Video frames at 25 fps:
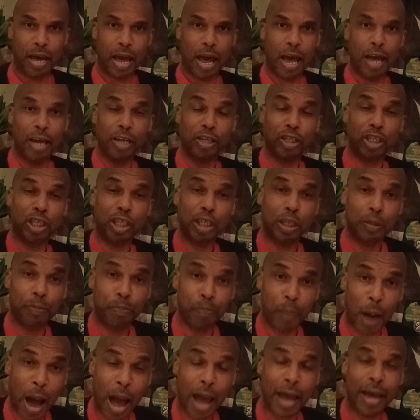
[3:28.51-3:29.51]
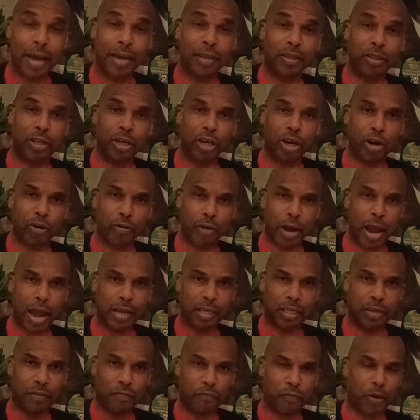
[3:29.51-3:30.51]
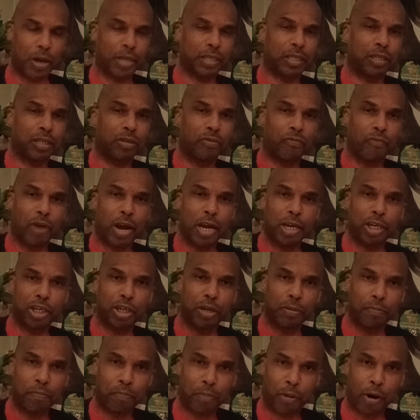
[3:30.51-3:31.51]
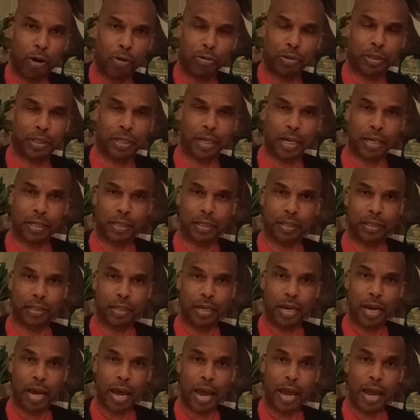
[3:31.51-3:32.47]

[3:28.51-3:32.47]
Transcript: inspired the creative restoration process